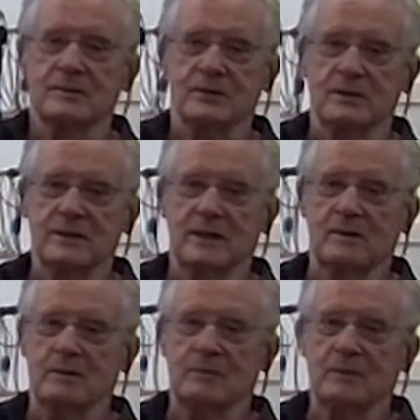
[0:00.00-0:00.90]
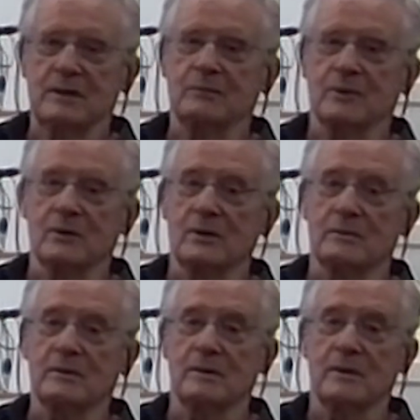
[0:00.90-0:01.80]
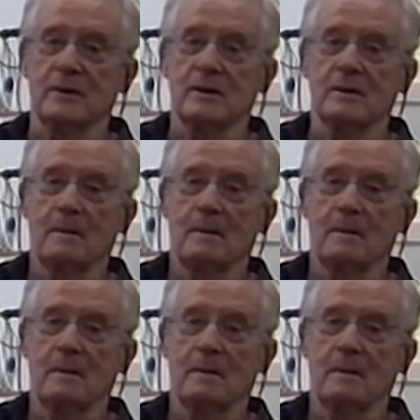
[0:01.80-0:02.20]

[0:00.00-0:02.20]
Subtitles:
So now we can pour aluminum there.